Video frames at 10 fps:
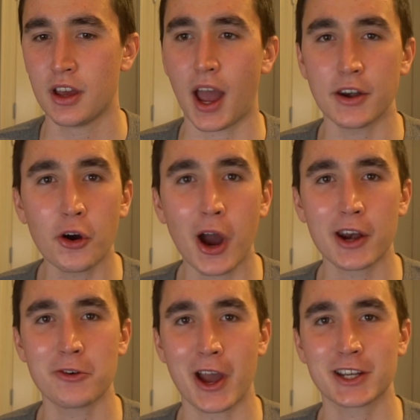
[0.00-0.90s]
I know how
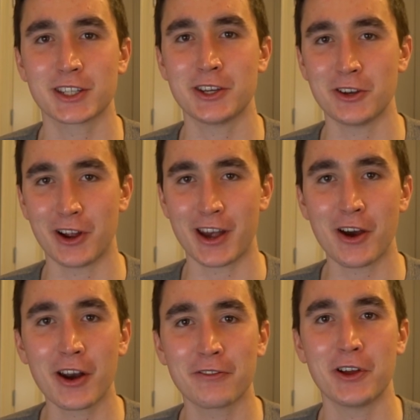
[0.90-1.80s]

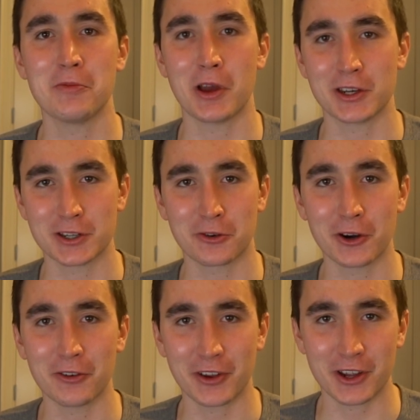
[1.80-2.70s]
to film a
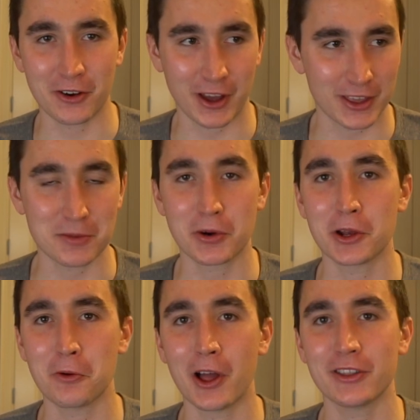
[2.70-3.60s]
tutorial video, I think, pretty
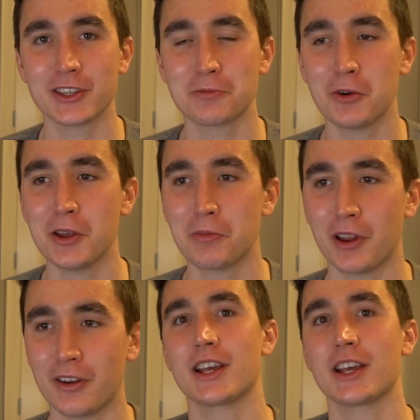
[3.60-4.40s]
well at this point, but